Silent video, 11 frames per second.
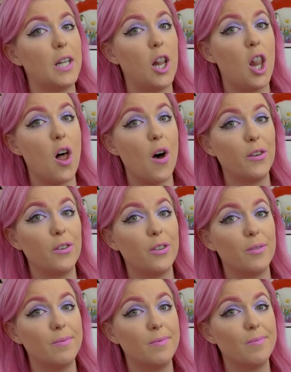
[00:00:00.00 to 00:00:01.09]

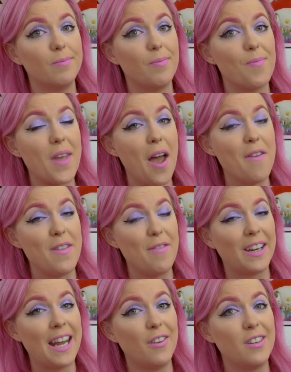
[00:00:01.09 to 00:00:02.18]
Lots. I've
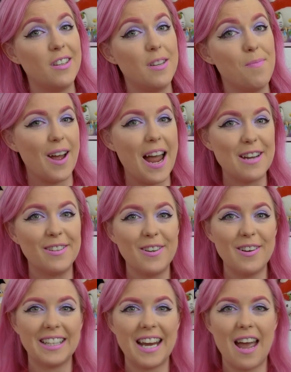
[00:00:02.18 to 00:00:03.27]
never counted them. I used
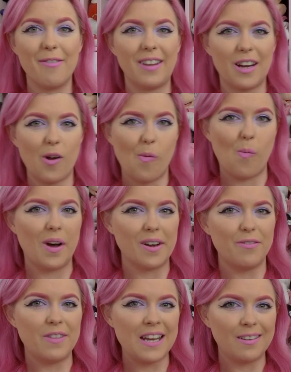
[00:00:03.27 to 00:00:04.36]
to only have like one
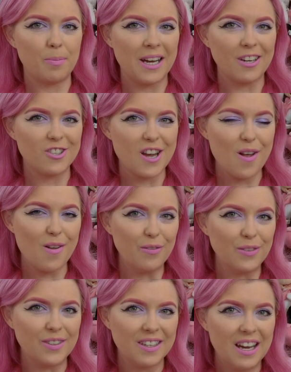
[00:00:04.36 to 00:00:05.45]
of these pink
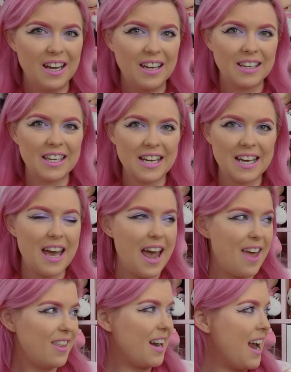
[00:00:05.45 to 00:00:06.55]
shelves here,
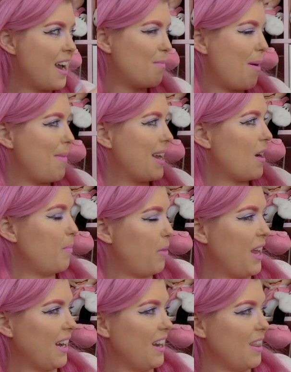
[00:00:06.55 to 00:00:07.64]
and then I had my makeup
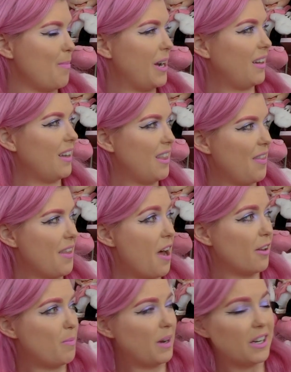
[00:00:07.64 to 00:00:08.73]
thing in the middle, and then the other pink